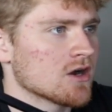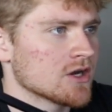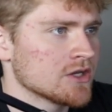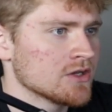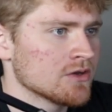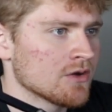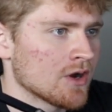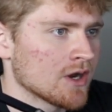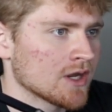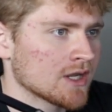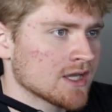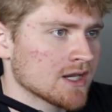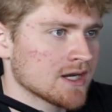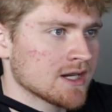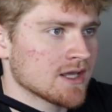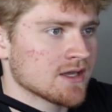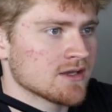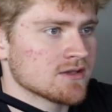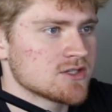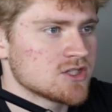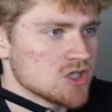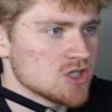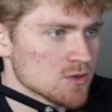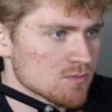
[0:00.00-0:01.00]
You aren't getting a
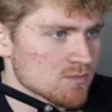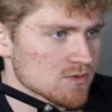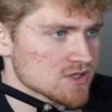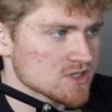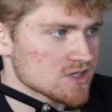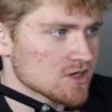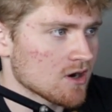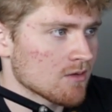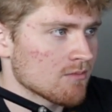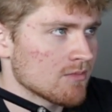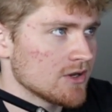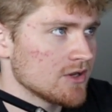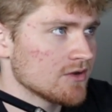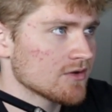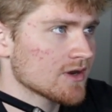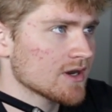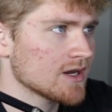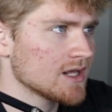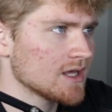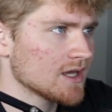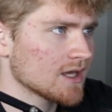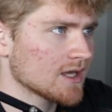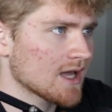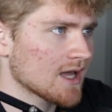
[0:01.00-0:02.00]
superstar, but you're
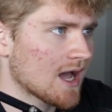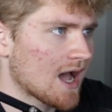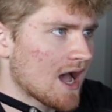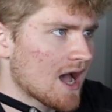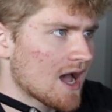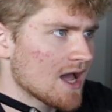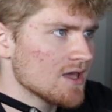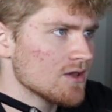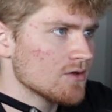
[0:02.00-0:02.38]
getting a guy